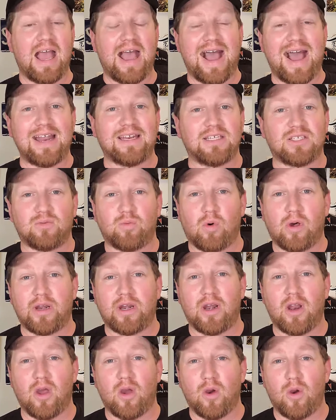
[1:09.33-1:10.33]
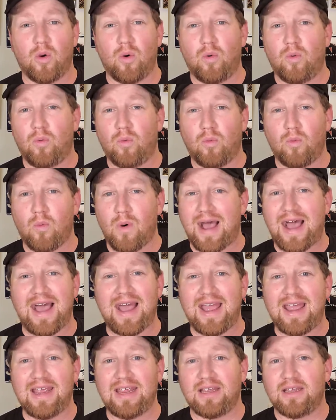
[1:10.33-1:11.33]
I just want to know
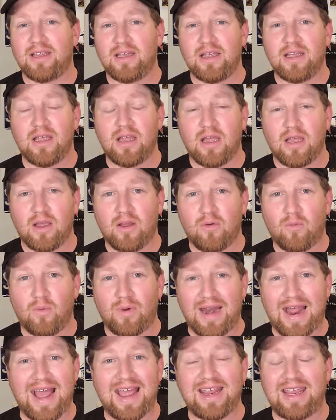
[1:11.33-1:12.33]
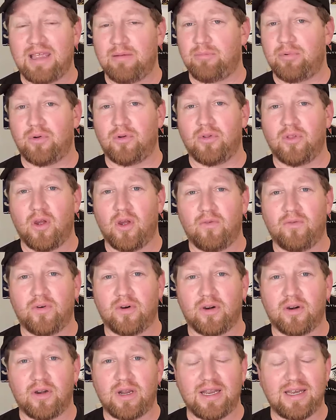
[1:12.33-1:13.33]
why when I get pulled
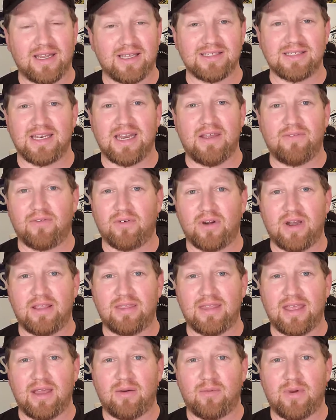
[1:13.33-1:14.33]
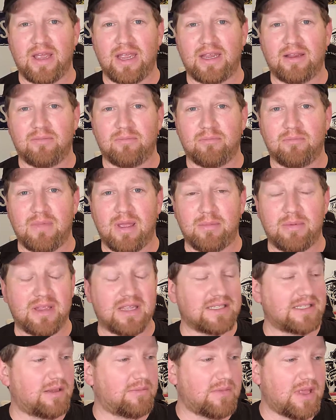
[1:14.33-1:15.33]
over, it doesn't ever end that way. Maybe
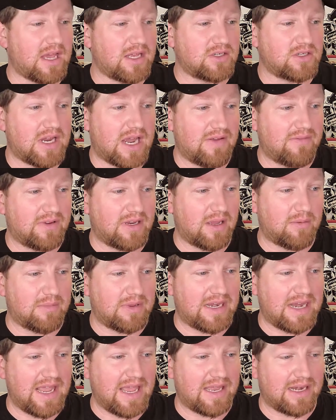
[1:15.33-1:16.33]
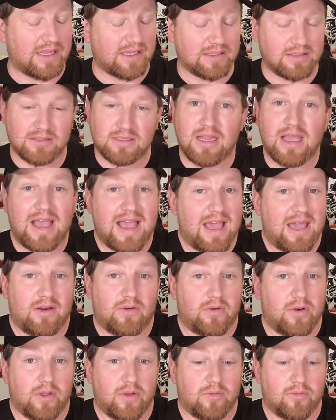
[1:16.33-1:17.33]
because I'm not driving a banana. I
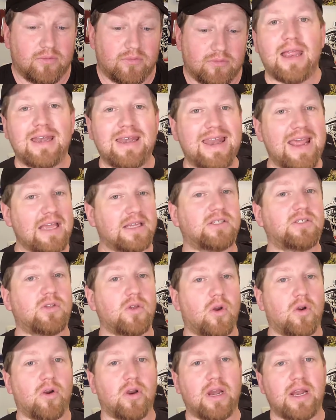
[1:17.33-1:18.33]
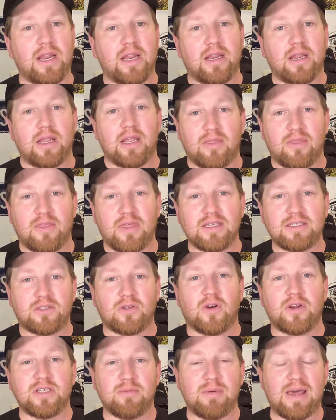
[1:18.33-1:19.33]
don't know. Next story. This
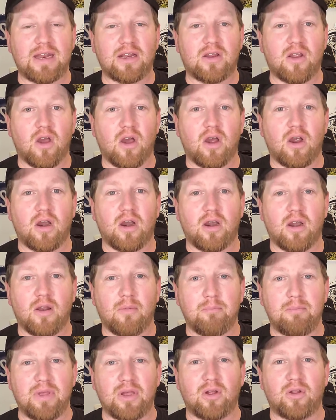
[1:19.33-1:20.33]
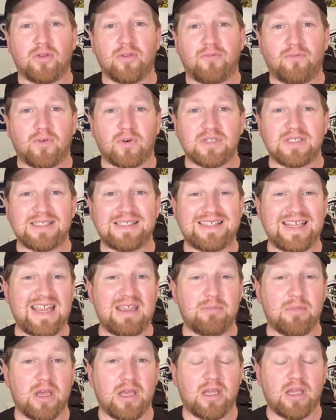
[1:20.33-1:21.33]
story is about a car built for
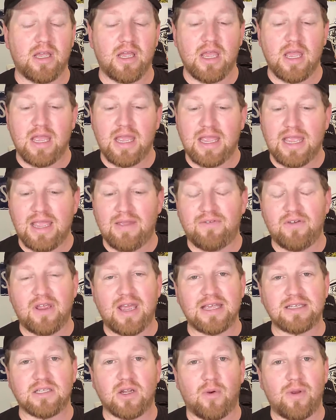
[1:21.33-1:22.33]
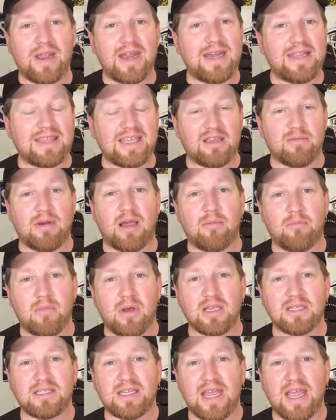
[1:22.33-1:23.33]
SEMA. If you guys know anything about
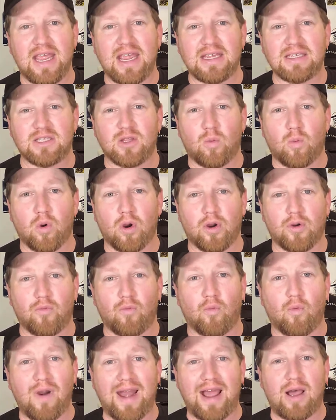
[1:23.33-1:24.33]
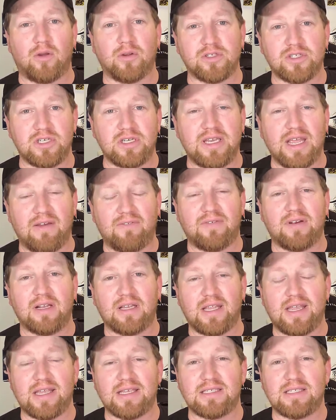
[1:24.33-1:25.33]
Mustangs, the word Roush
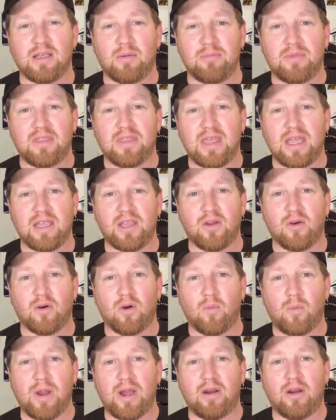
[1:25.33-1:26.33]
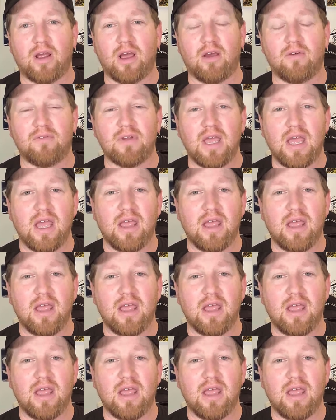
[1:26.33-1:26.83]
definitely is something that you're aware of.